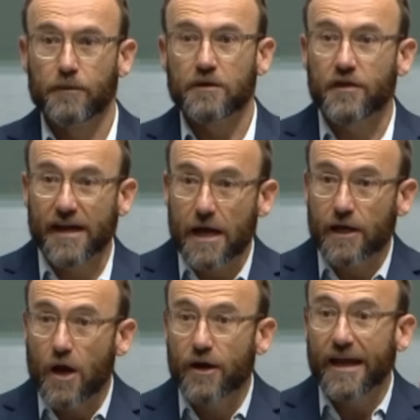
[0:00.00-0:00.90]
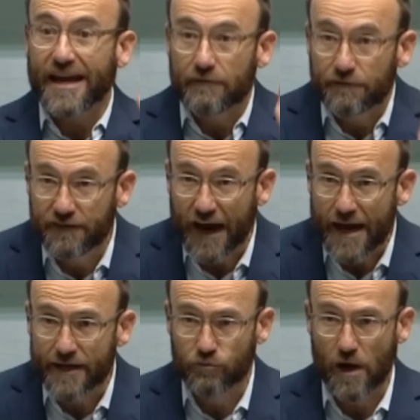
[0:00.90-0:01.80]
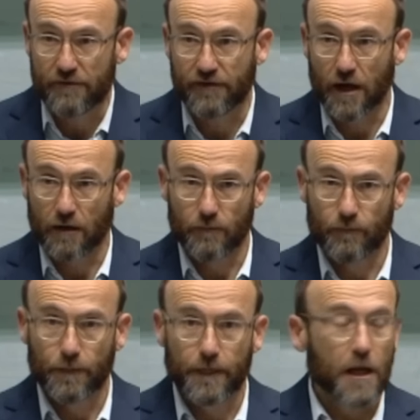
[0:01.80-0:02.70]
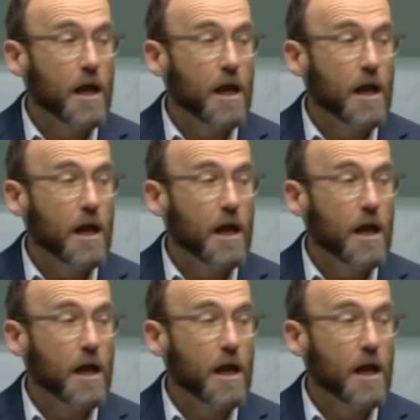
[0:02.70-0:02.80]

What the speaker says: that they are going to invade Rafah. Shame.